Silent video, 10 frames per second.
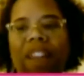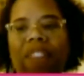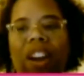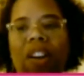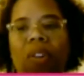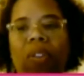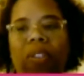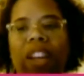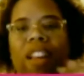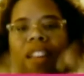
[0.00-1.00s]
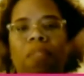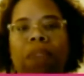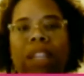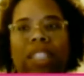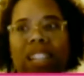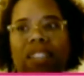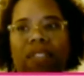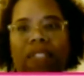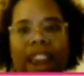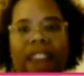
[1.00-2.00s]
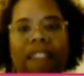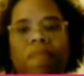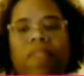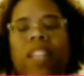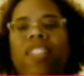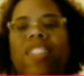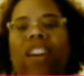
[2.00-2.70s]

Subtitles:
each have their own mission, right?